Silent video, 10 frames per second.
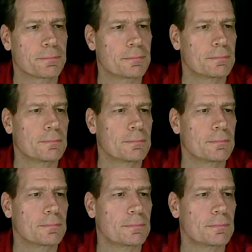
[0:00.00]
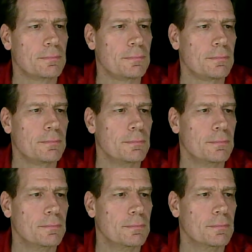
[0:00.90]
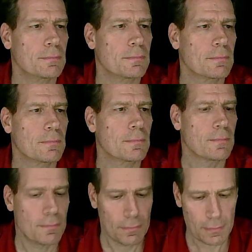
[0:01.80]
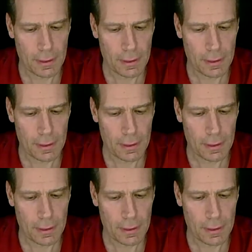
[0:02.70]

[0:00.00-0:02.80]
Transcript: [no speech]